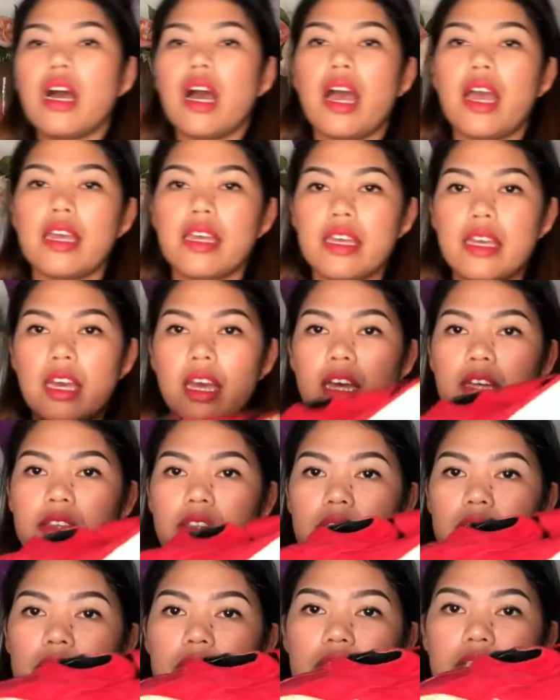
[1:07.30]
I got,
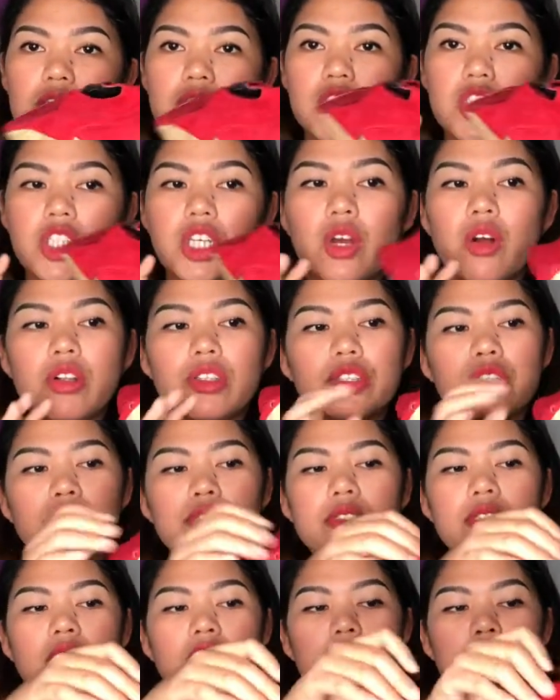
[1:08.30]
she
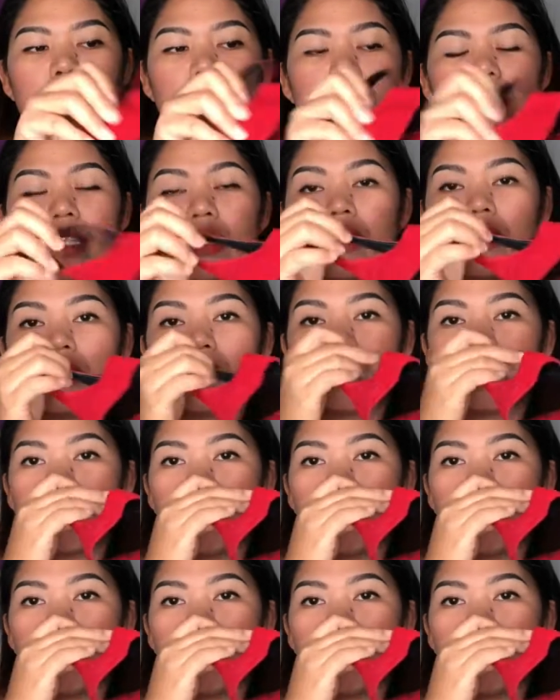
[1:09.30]
also sent me this